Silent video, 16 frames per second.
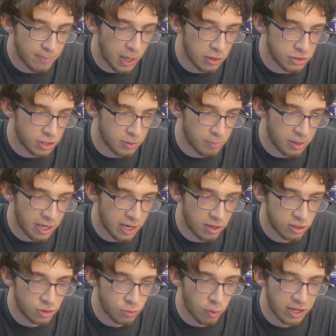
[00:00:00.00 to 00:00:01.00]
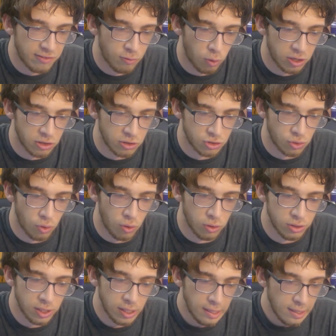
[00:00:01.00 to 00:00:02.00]
Belgian player, 24 years
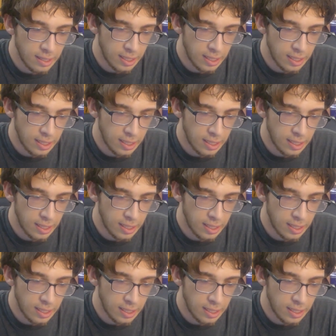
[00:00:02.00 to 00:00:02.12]
old.